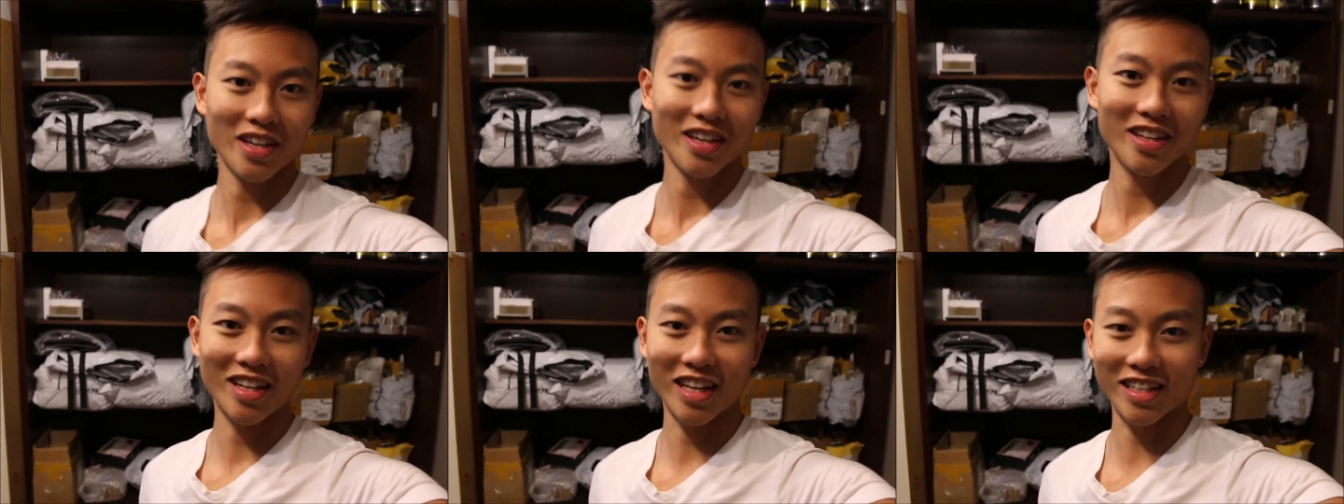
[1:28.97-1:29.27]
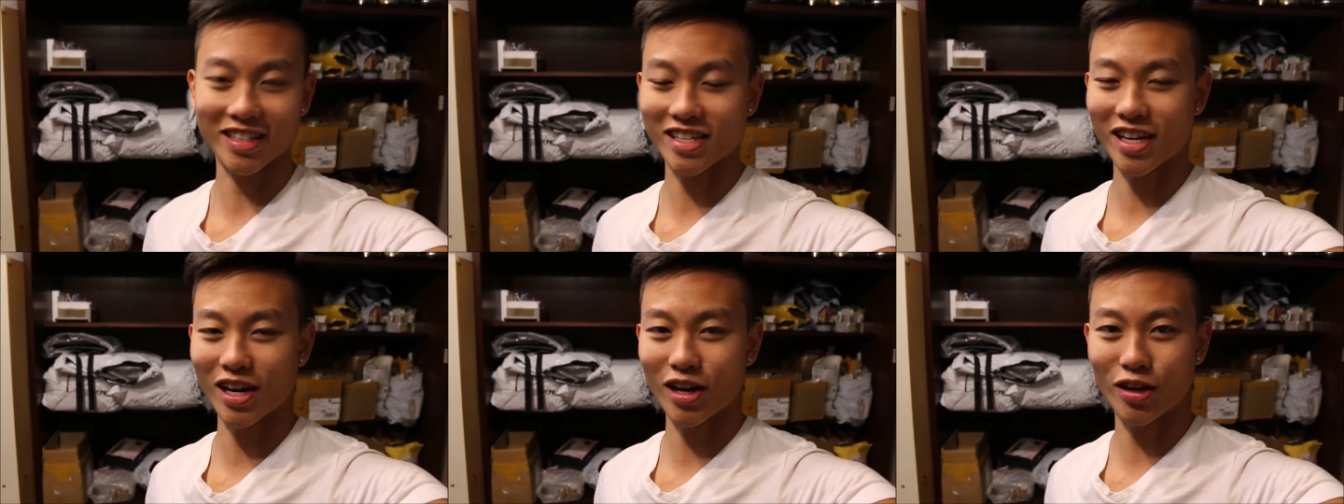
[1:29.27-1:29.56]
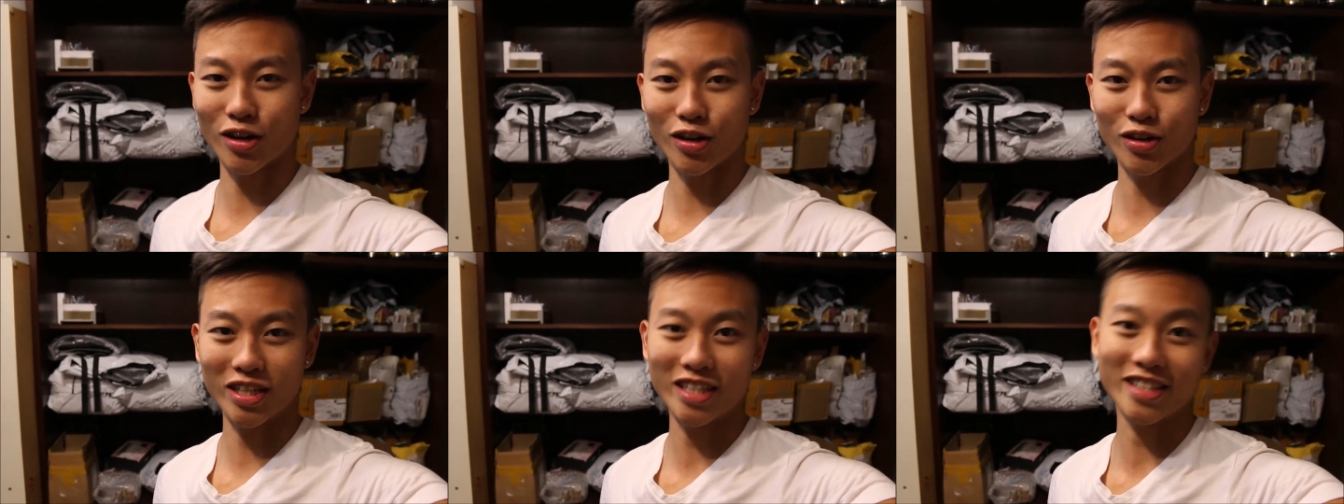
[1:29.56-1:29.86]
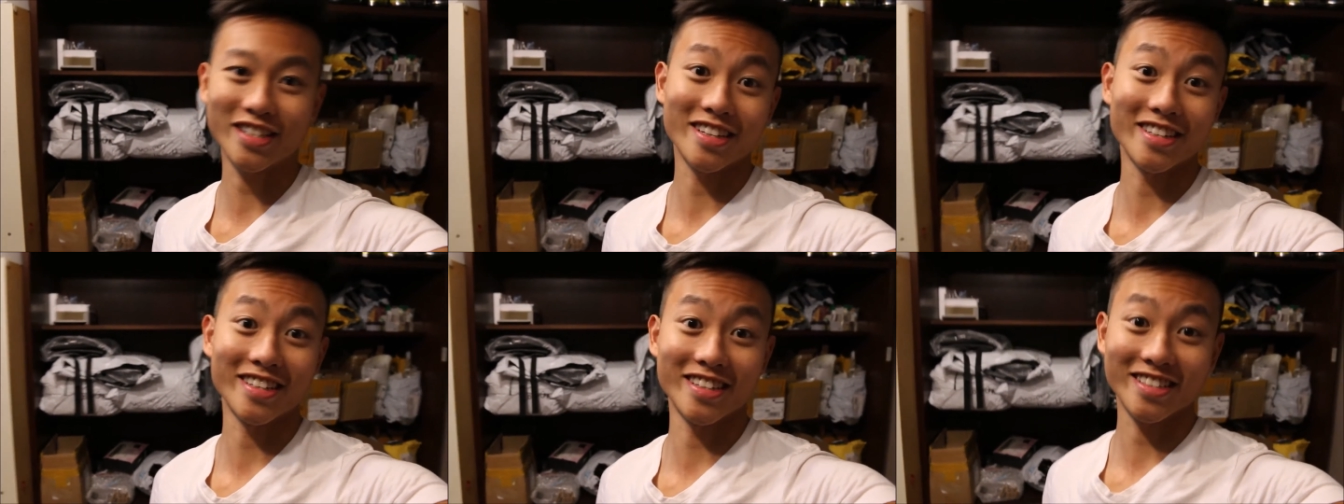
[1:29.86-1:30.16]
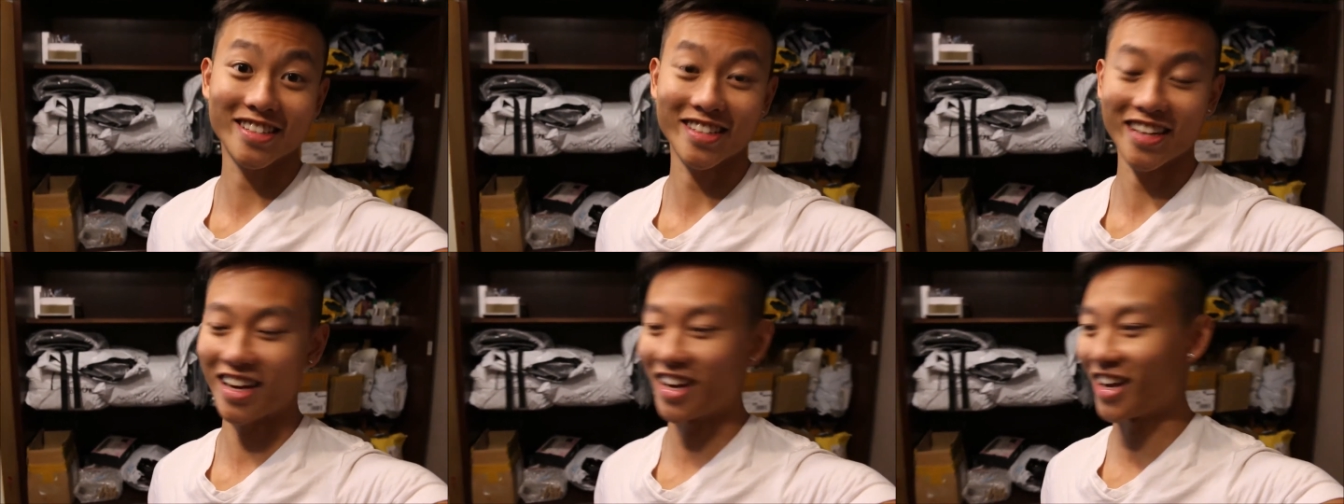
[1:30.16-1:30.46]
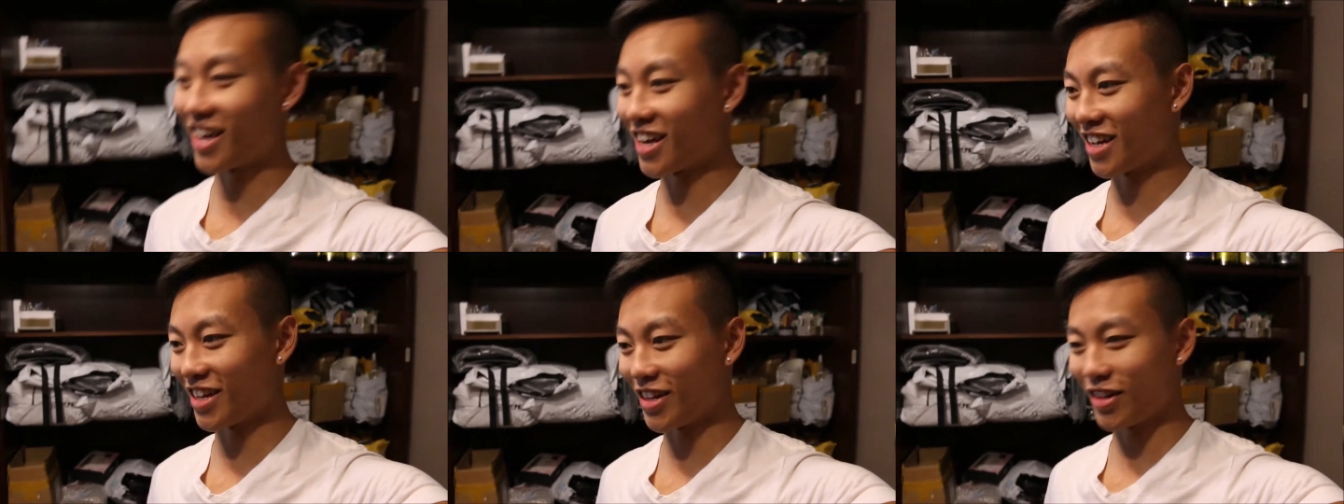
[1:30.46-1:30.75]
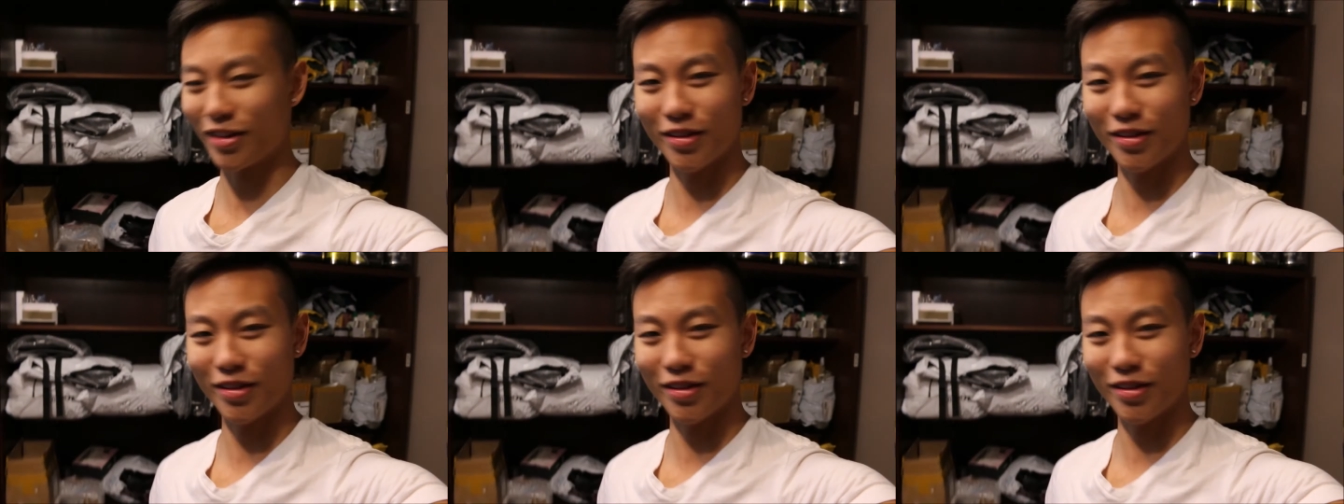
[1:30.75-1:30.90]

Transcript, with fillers: That's how easy it is. And